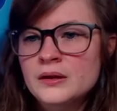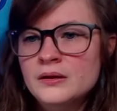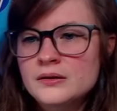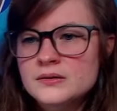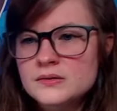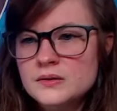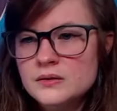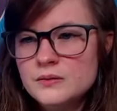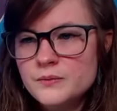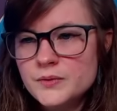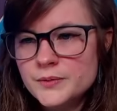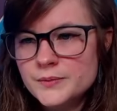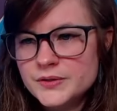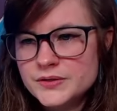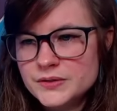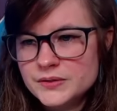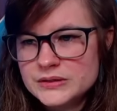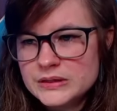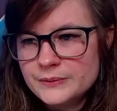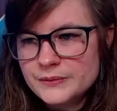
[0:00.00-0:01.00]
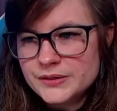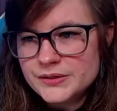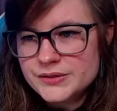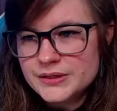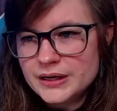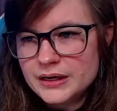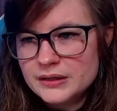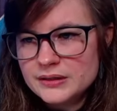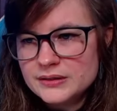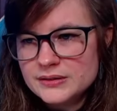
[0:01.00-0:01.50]
And then boomers don't seem to
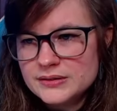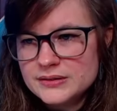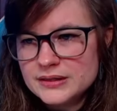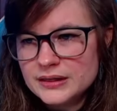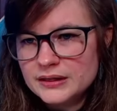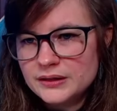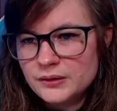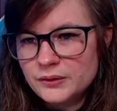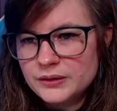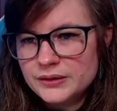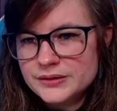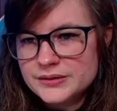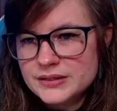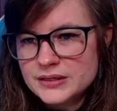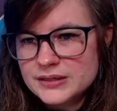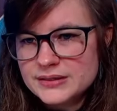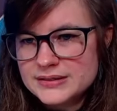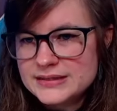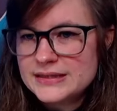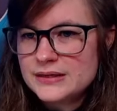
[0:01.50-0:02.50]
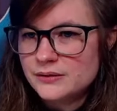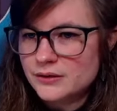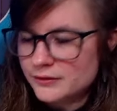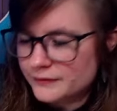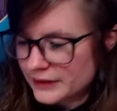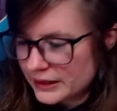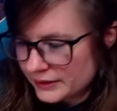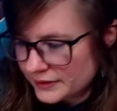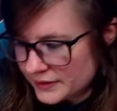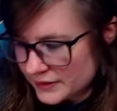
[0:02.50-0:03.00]
understand is that loyalty has zero
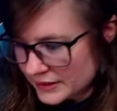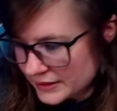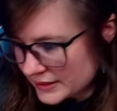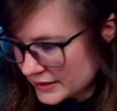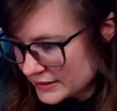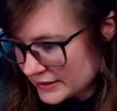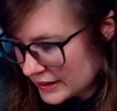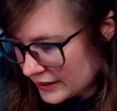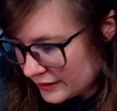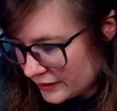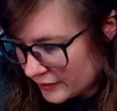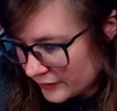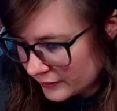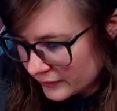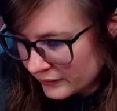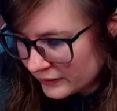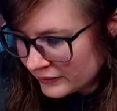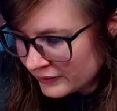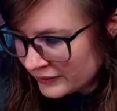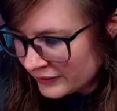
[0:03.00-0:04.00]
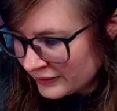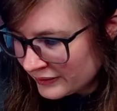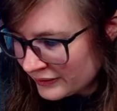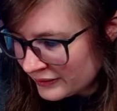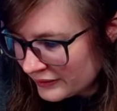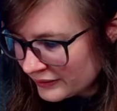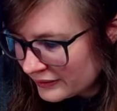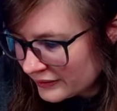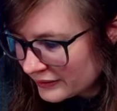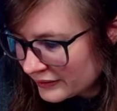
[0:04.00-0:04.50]
value these days. Yeah, no.
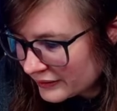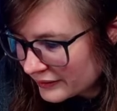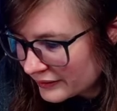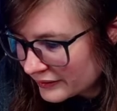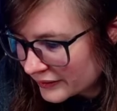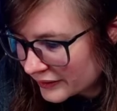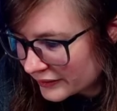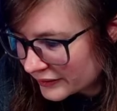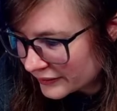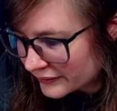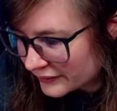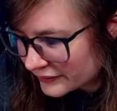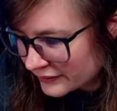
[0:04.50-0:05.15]
No.